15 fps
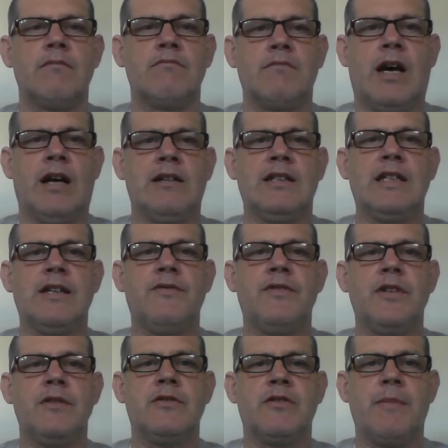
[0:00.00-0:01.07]
I'll leave
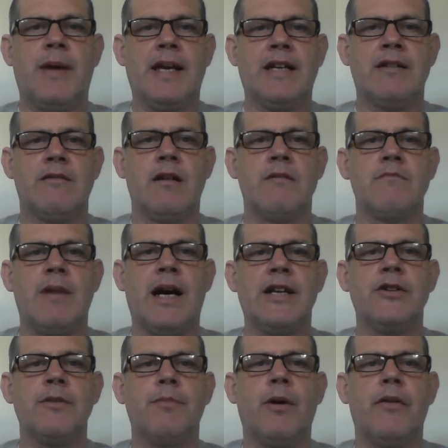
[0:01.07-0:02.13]
you to make your own
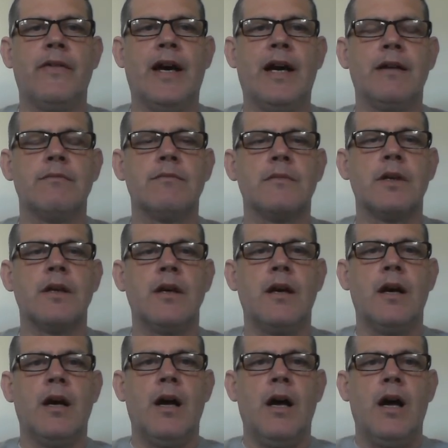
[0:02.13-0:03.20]
mind up on that.
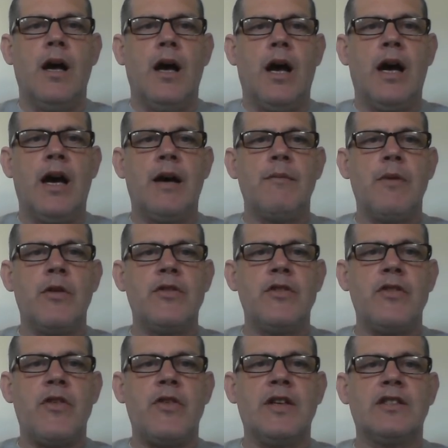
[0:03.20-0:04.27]
The
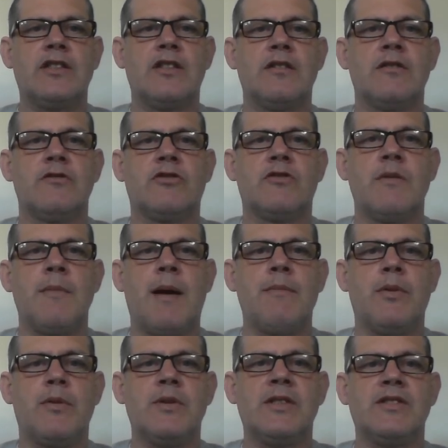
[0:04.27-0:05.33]
other thing to
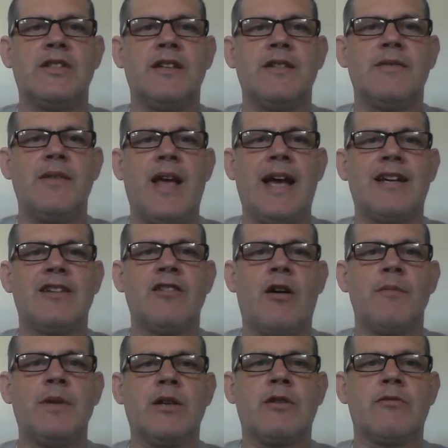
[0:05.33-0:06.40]
remember is that
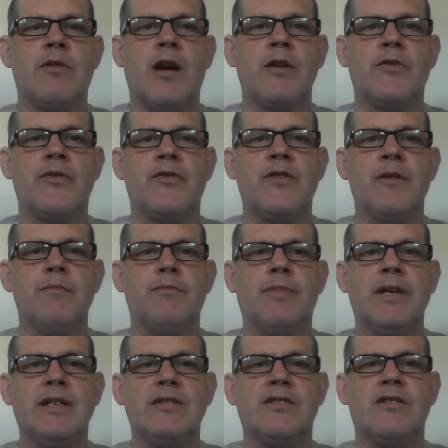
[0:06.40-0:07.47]
economic growth that
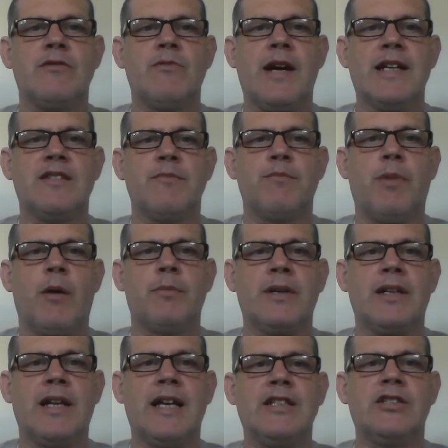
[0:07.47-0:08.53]
beats the rate of
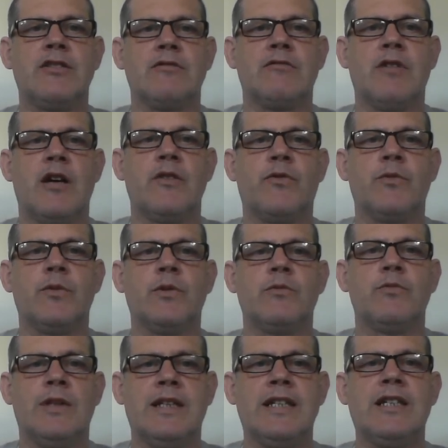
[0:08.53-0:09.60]
population growth
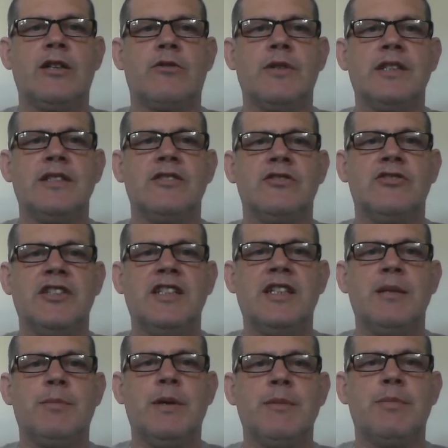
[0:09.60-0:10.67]
will increase
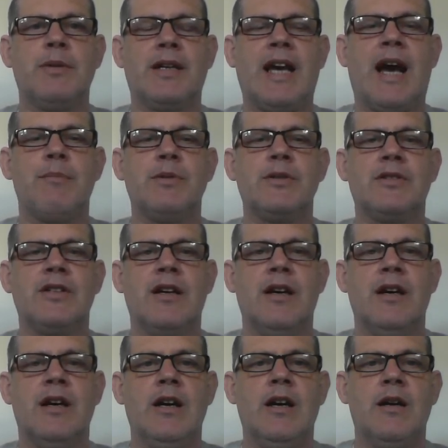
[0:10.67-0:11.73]
GDP per capita,
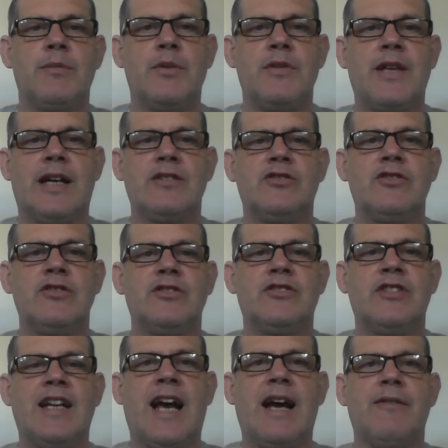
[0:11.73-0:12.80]
but that's just
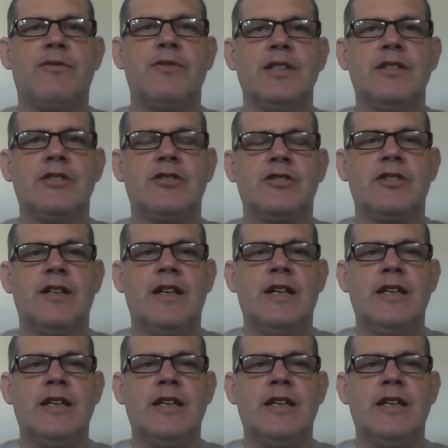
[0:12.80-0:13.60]
an average.